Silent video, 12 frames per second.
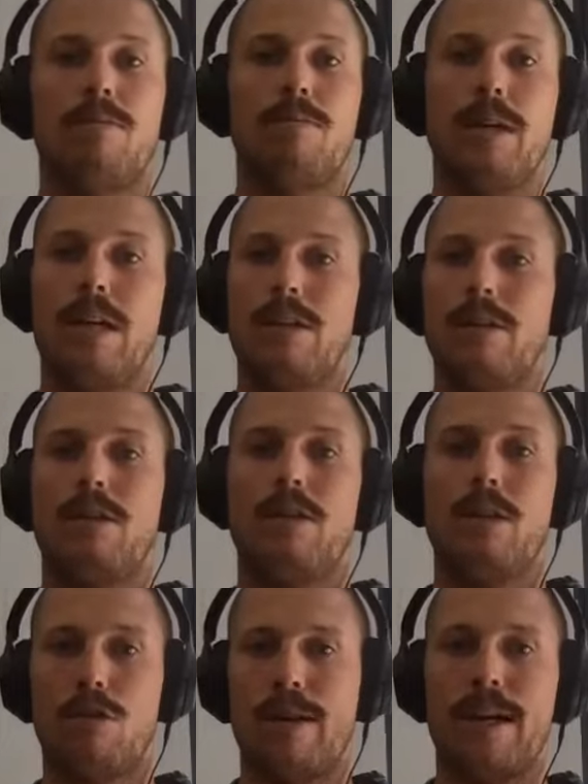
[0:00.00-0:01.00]
Me and
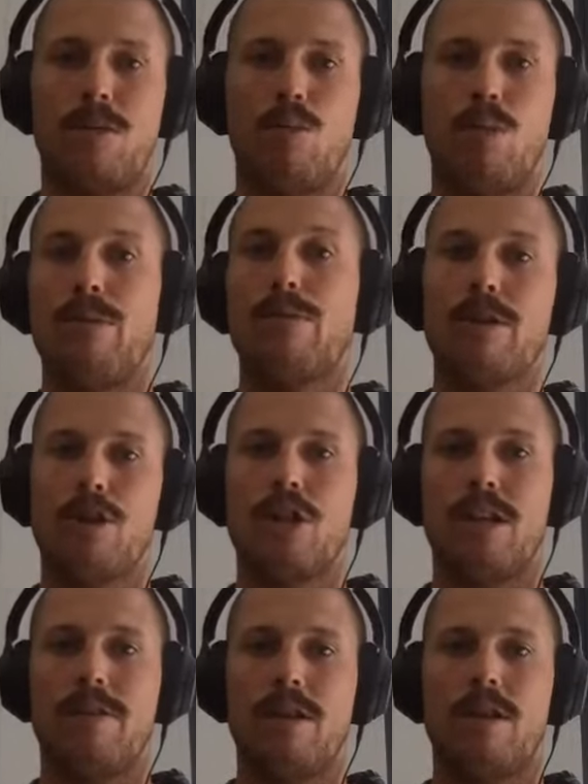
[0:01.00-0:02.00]
the crowd, we were
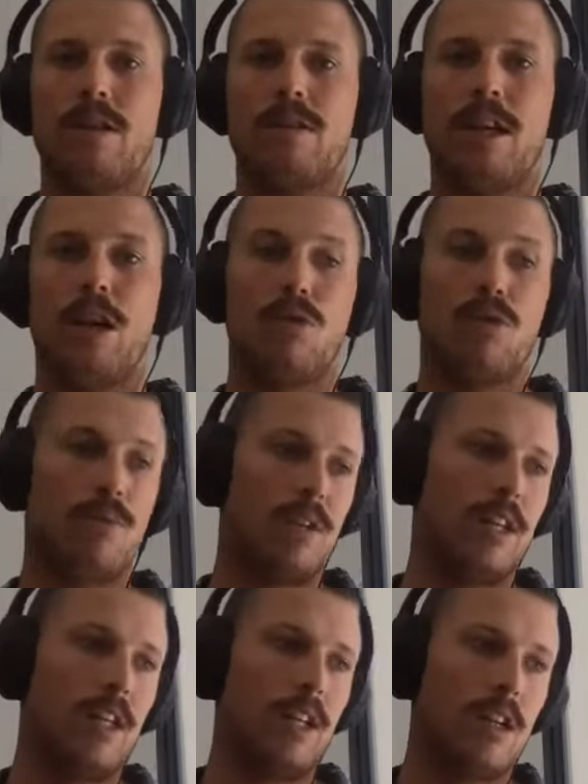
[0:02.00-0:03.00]
achieving things. And
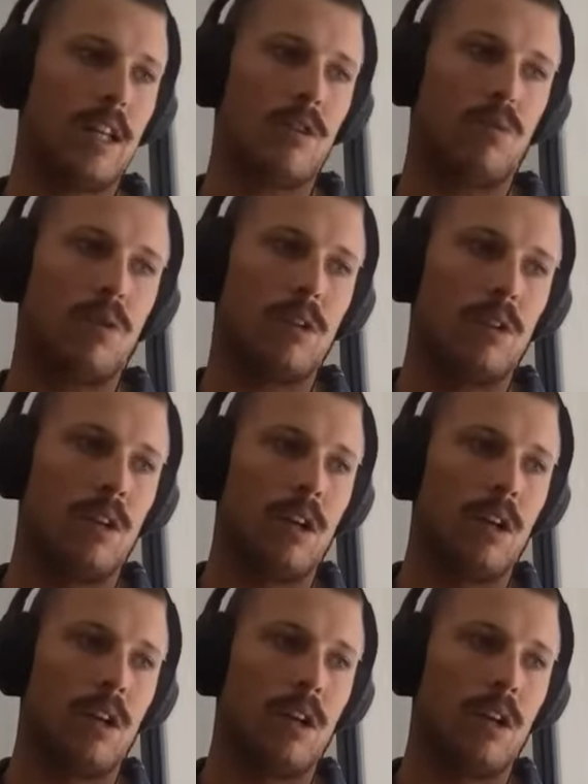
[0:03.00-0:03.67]
ultimately, that's what